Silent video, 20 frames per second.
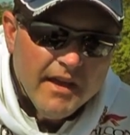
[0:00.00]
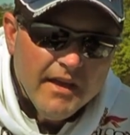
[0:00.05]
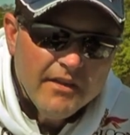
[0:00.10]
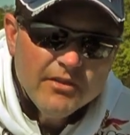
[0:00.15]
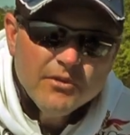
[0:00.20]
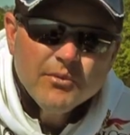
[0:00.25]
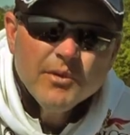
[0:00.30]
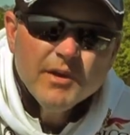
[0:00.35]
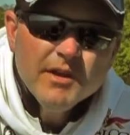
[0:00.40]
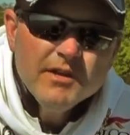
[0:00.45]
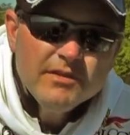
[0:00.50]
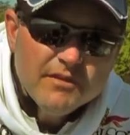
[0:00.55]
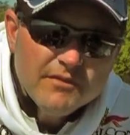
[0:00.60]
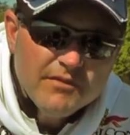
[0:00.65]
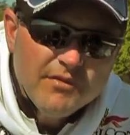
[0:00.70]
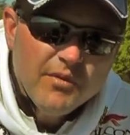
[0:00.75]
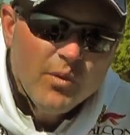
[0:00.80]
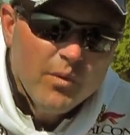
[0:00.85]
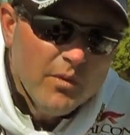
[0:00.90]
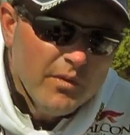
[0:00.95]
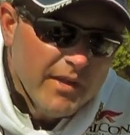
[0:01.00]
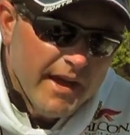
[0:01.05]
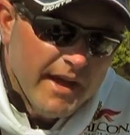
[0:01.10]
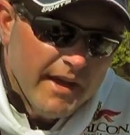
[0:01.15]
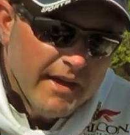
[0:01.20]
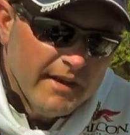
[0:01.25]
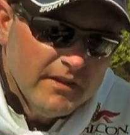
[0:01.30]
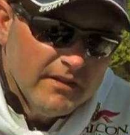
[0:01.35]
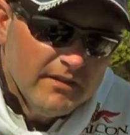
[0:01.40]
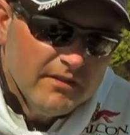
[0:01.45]
And the reason for
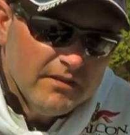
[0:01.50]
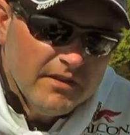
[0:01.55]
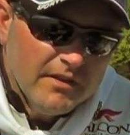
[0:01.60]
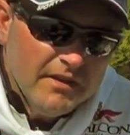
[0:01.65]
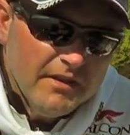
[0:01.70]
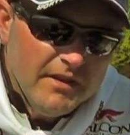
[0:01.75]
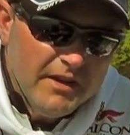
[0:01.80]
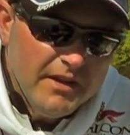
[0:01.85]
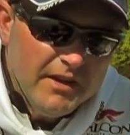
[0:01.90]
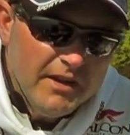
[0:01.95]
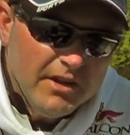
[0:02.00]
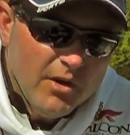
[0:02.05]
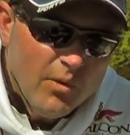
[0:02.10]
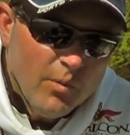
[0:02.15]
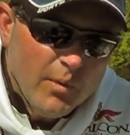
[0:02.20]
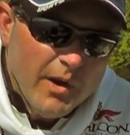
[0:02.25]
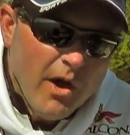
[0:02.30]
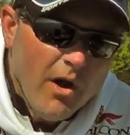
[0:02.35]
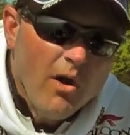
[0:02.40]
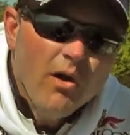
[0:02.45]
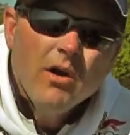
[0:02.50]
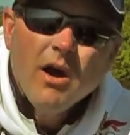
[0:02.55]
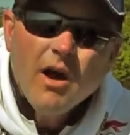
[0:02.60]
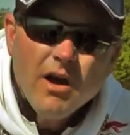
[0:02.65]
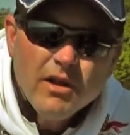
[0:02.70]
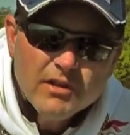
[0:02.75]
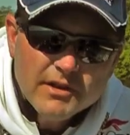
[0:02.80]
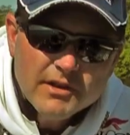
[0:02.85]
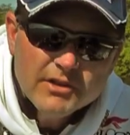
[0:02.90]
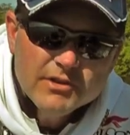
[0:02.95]
that is, we all
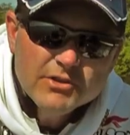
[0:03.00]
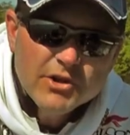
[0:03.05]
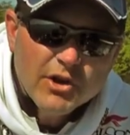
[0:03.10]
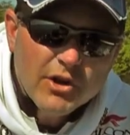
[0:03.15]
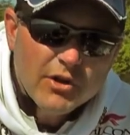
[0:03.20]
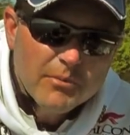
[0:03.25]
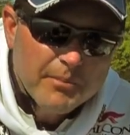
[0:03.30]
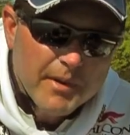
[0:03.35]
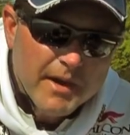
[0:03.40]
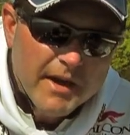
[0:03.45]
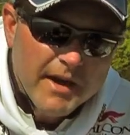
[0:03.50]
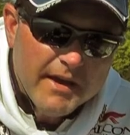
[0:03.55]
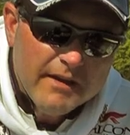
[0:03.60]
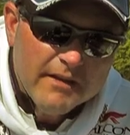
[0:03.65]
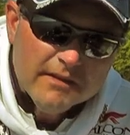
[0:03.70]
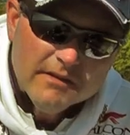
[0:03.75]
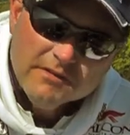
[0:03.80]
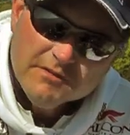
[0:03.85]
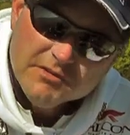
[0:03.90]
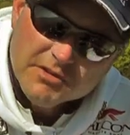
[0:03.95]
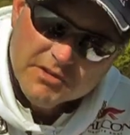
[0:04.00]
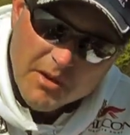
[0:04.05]
call it a jerkbait.